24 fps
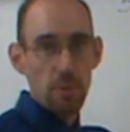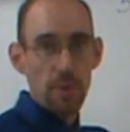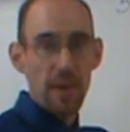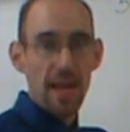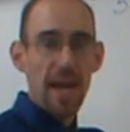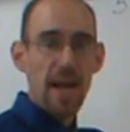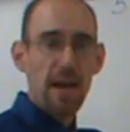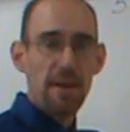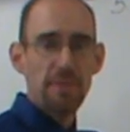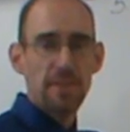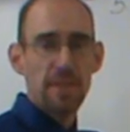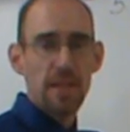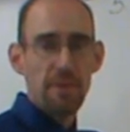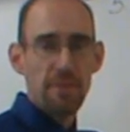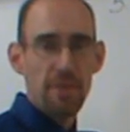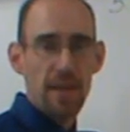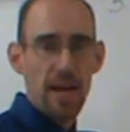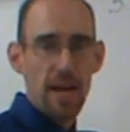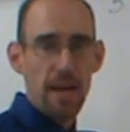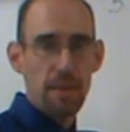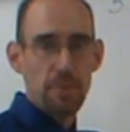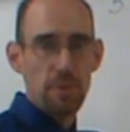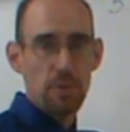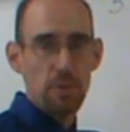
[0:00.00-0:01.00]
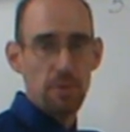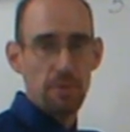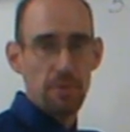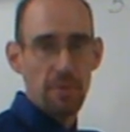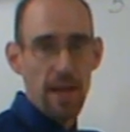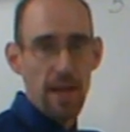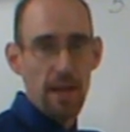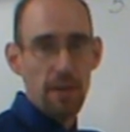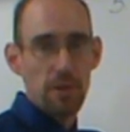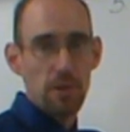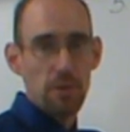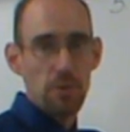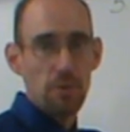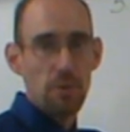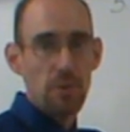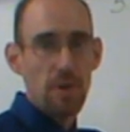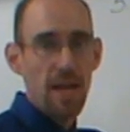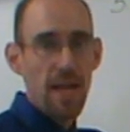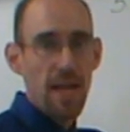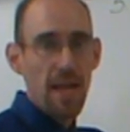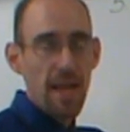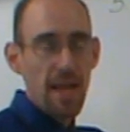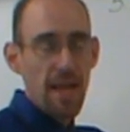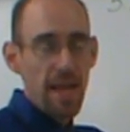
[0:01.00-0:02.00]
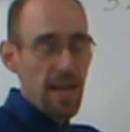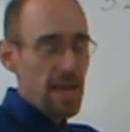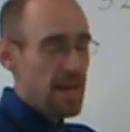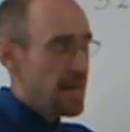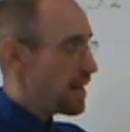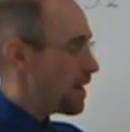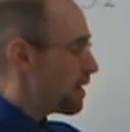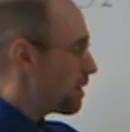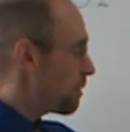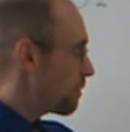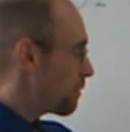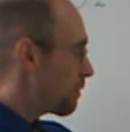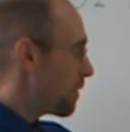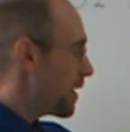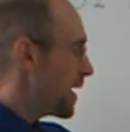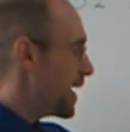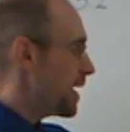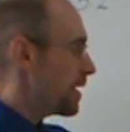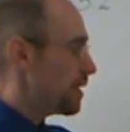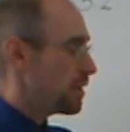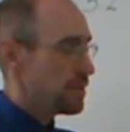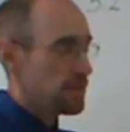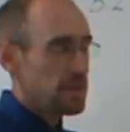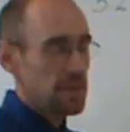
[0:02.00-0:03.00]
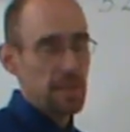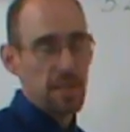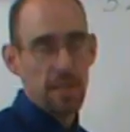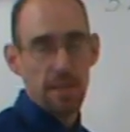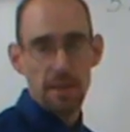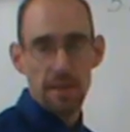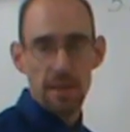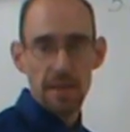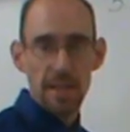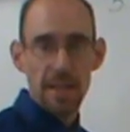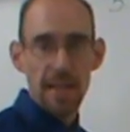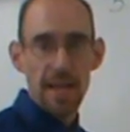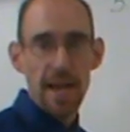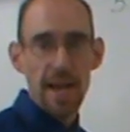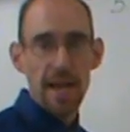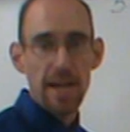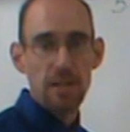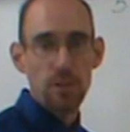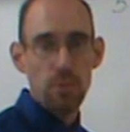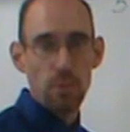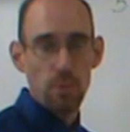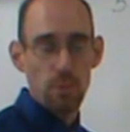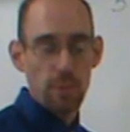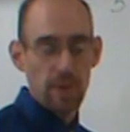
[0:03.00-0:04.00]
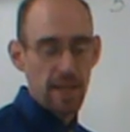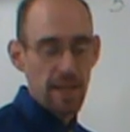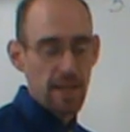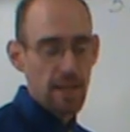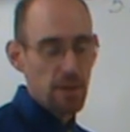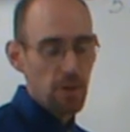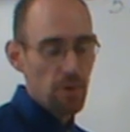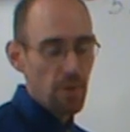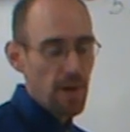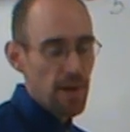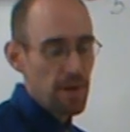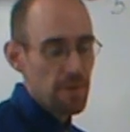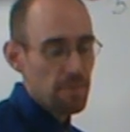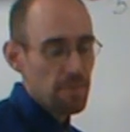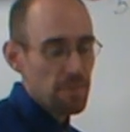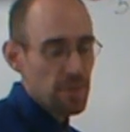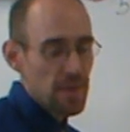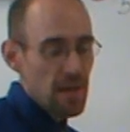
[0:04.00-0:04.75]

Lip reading: So we have to have that absolute value around the x when we integrate.